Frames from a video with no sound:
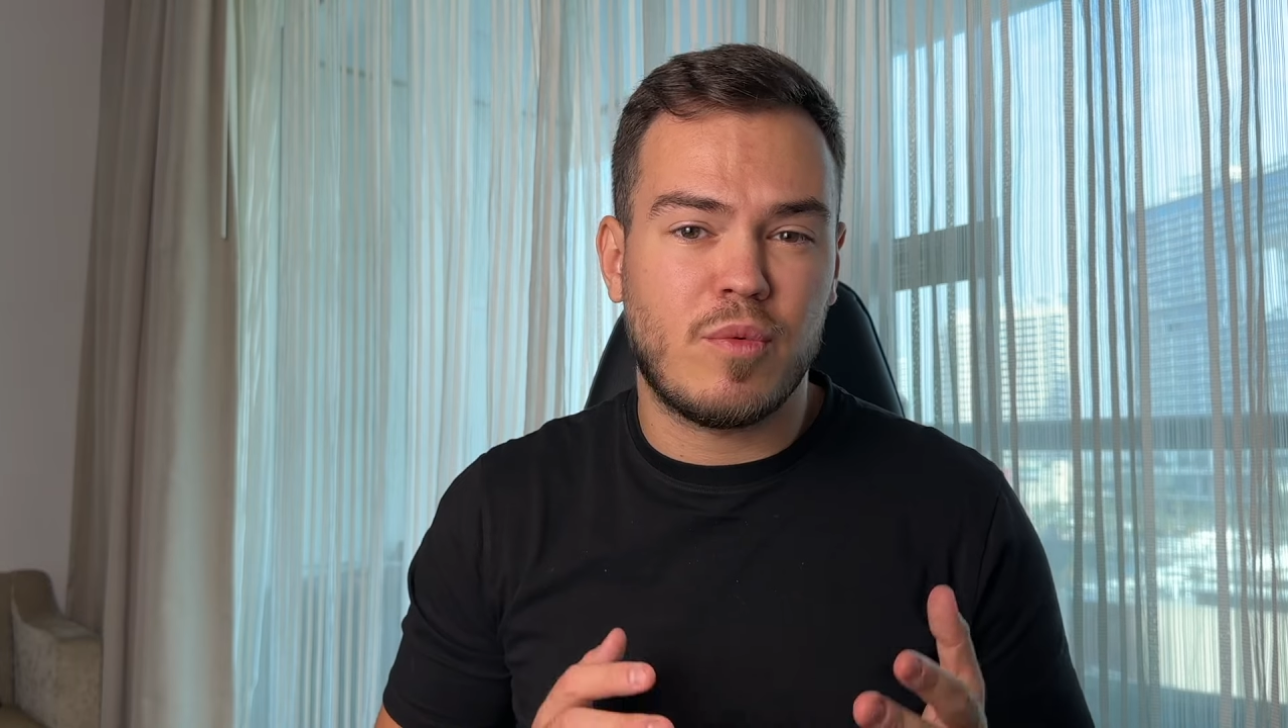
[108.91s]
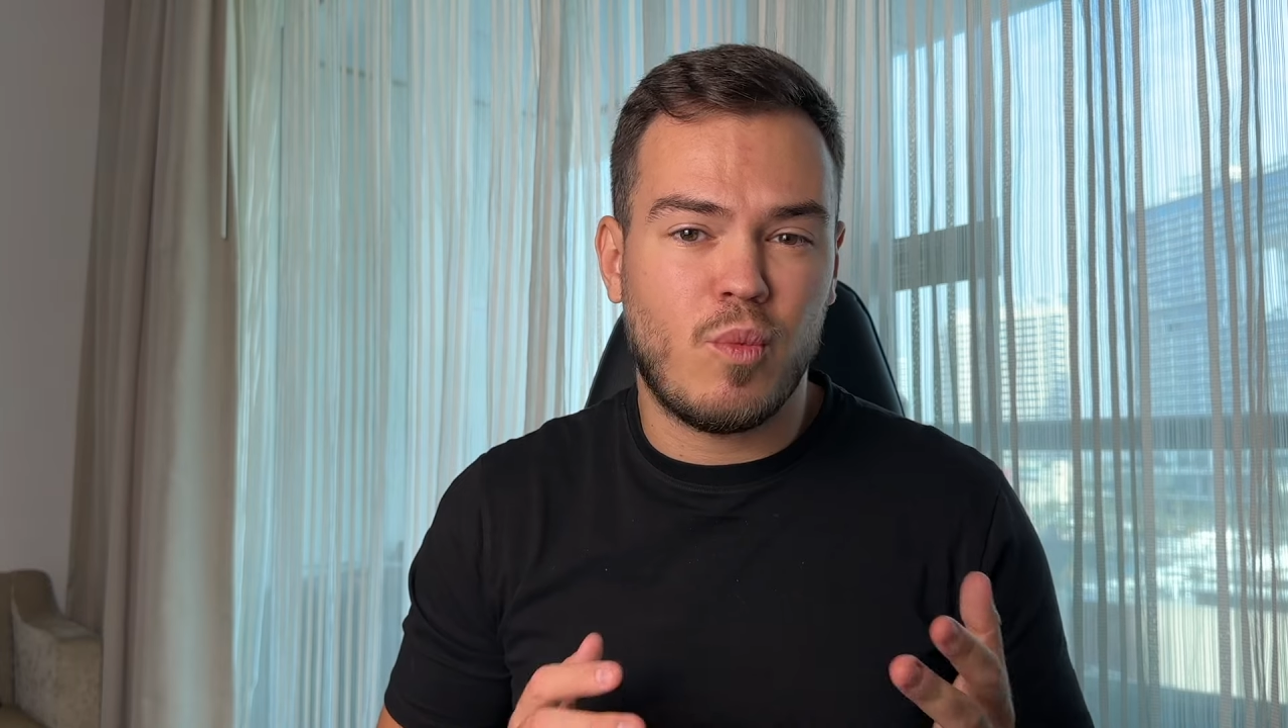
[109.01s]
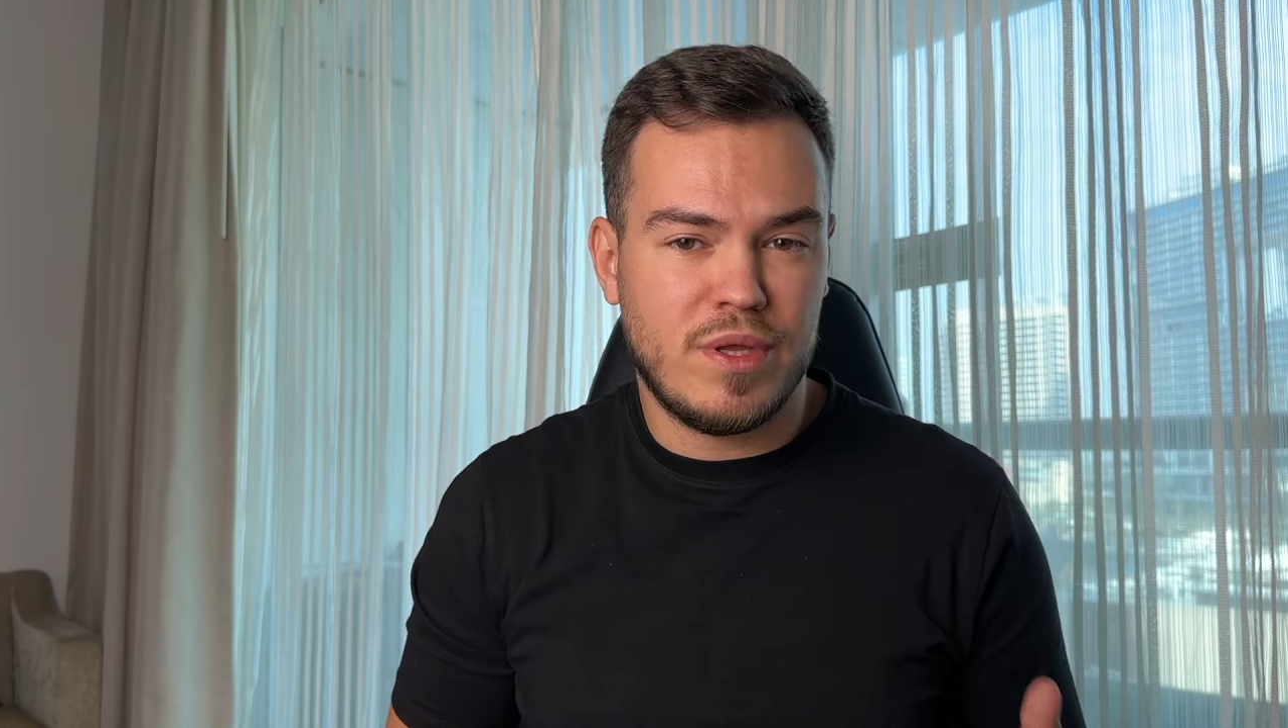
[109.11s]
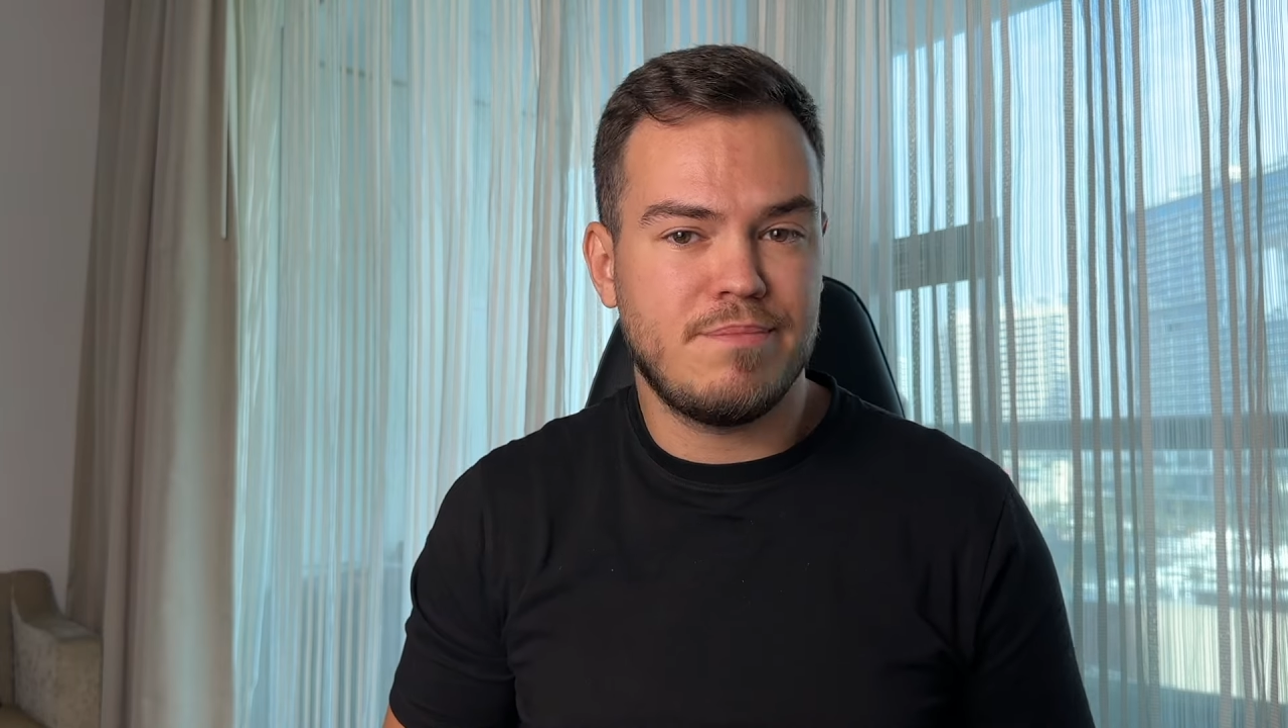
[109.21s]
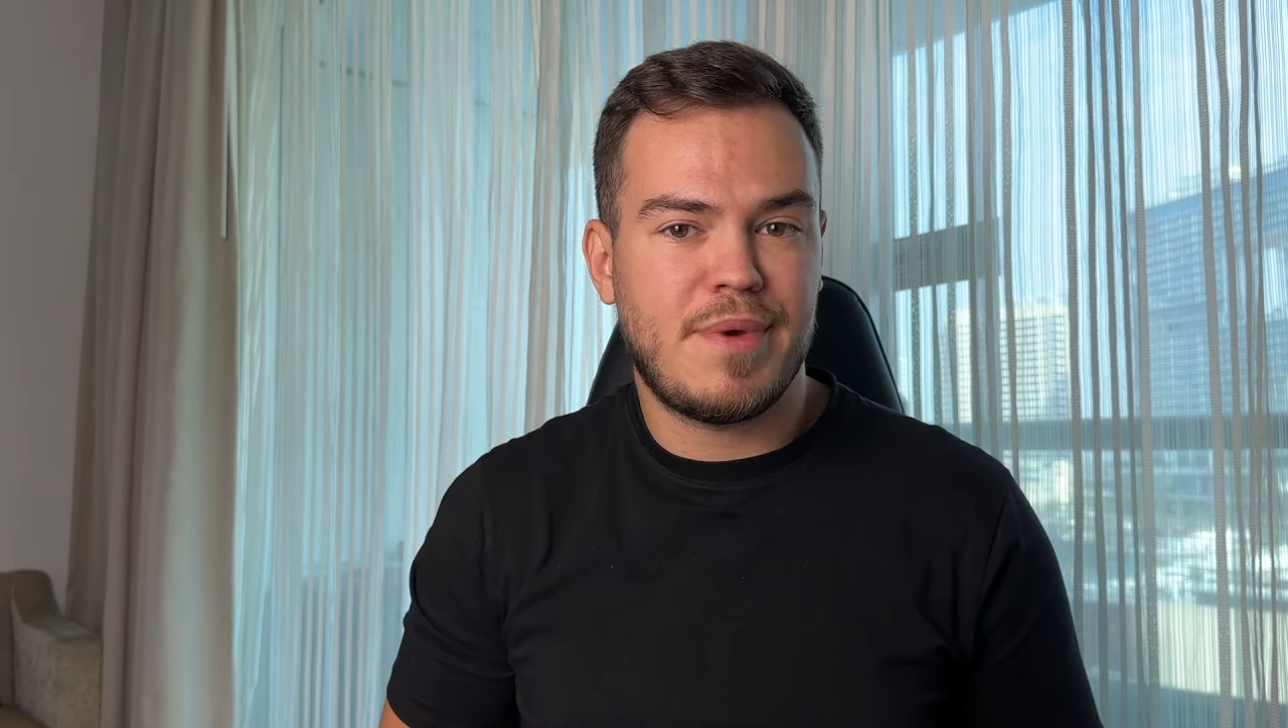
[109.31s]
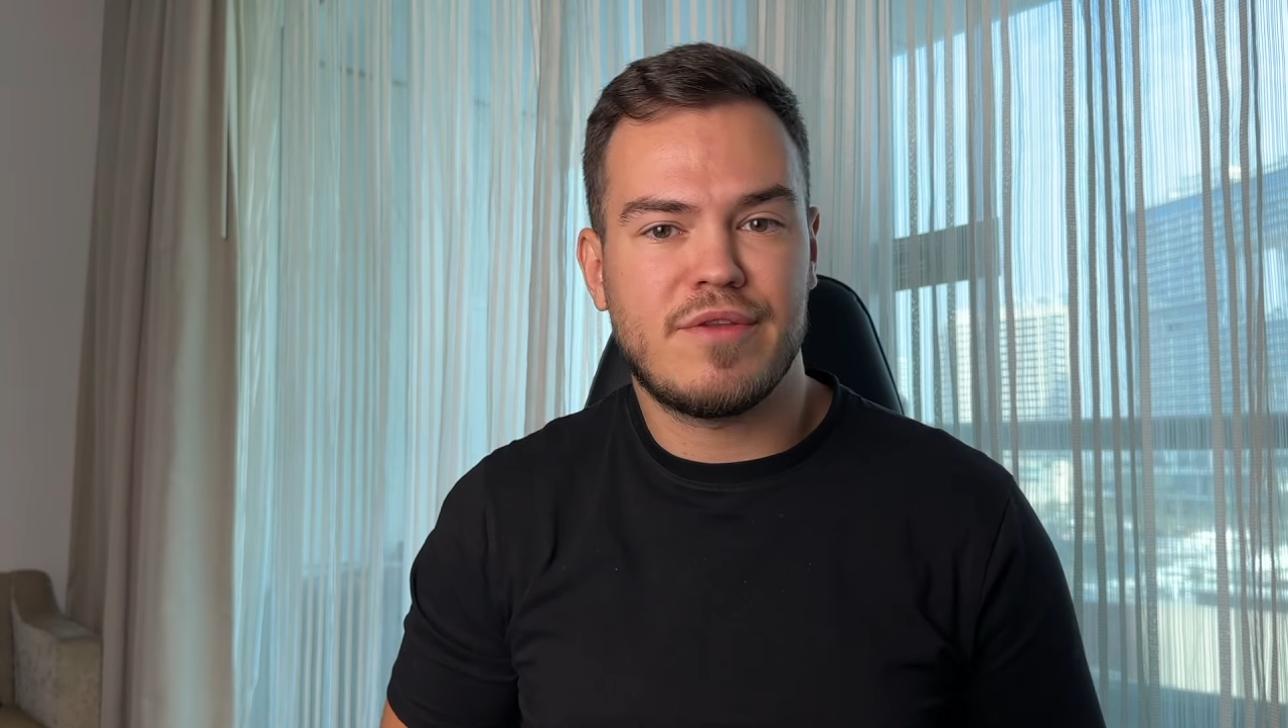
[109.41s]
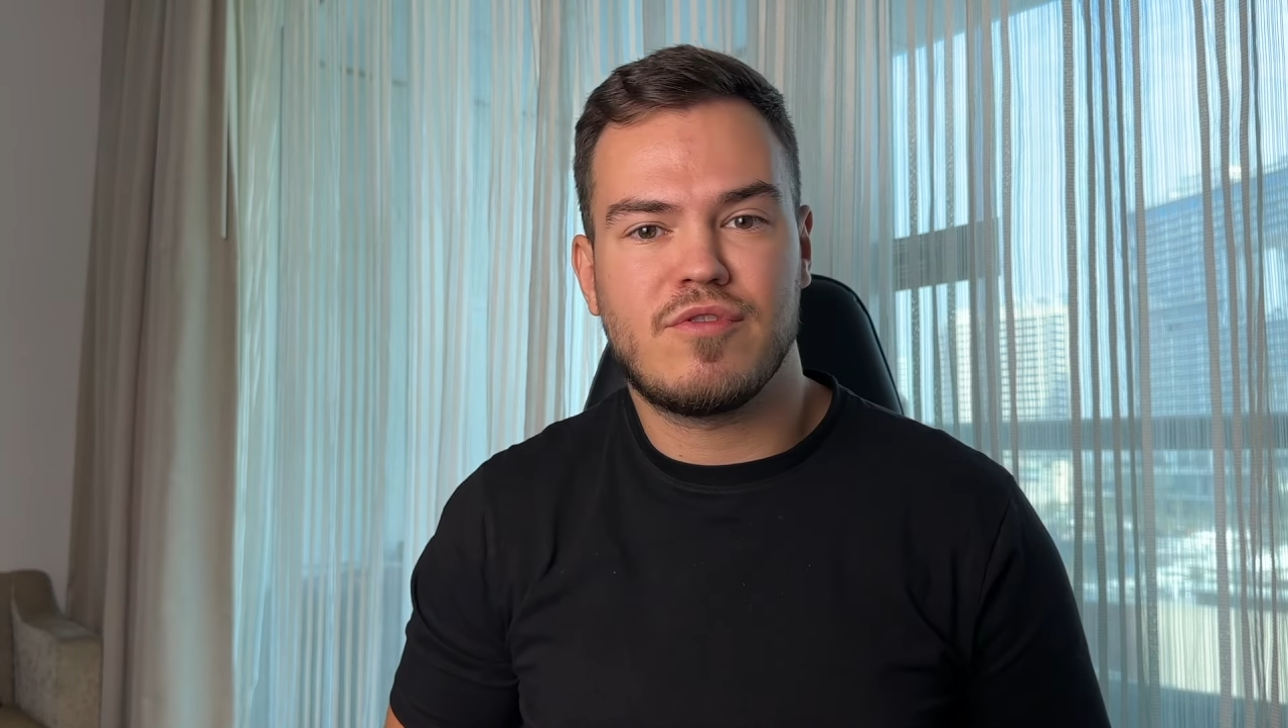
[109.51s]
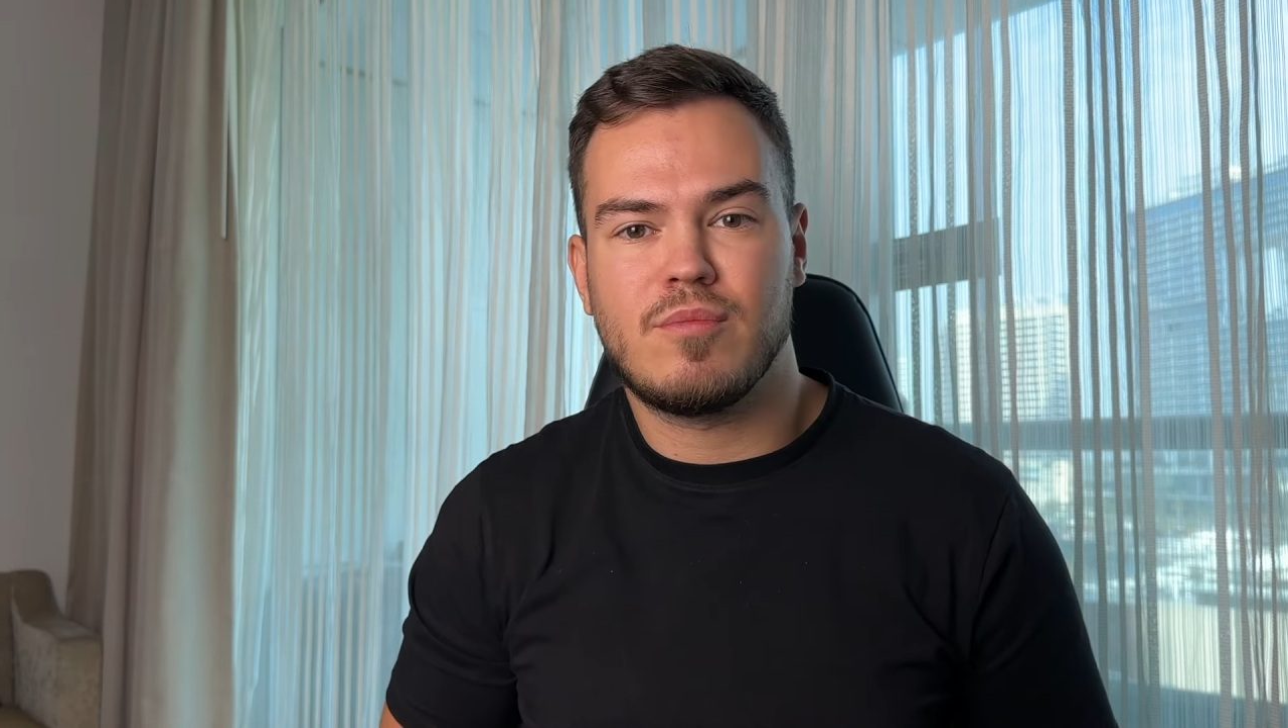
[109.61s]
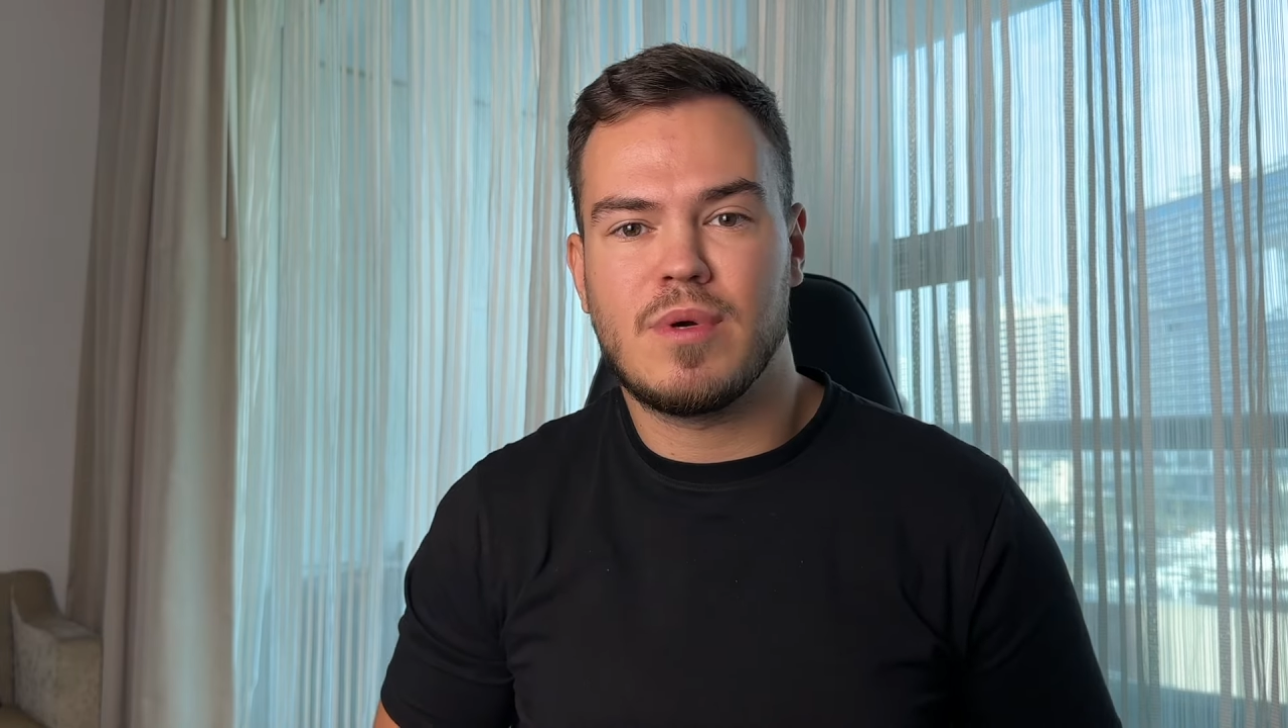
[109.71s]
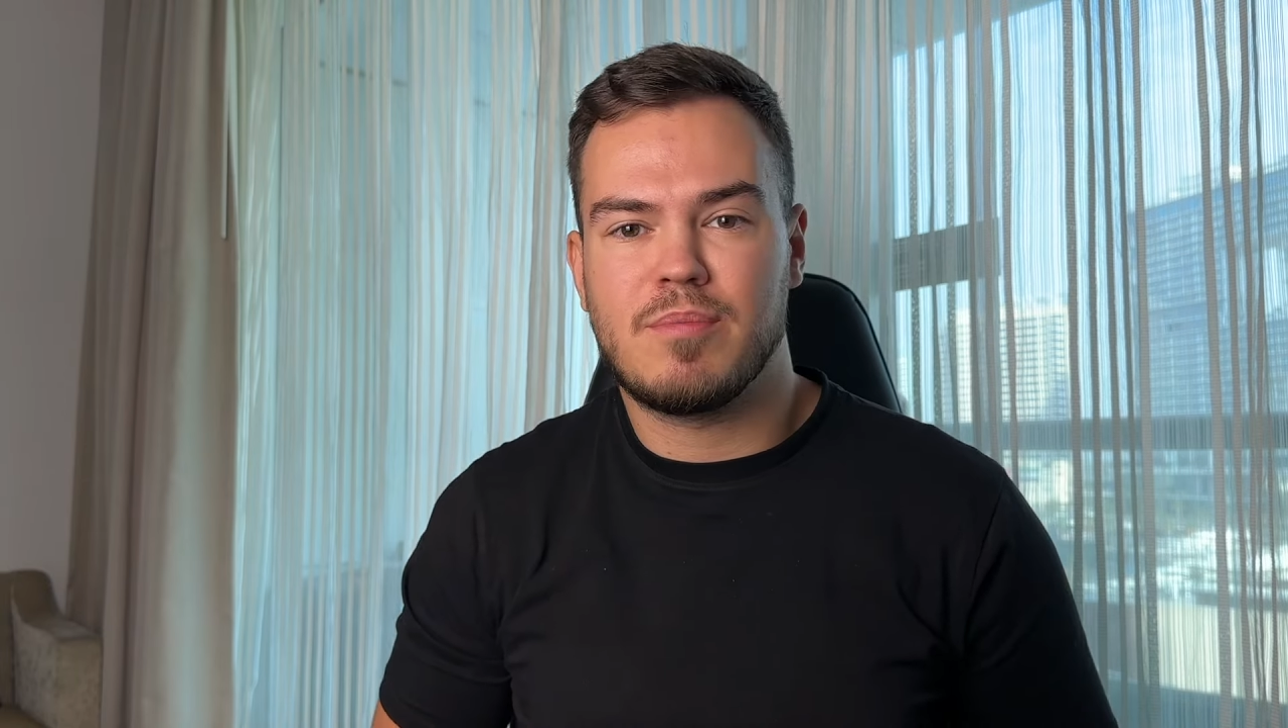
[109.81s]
one-bedroom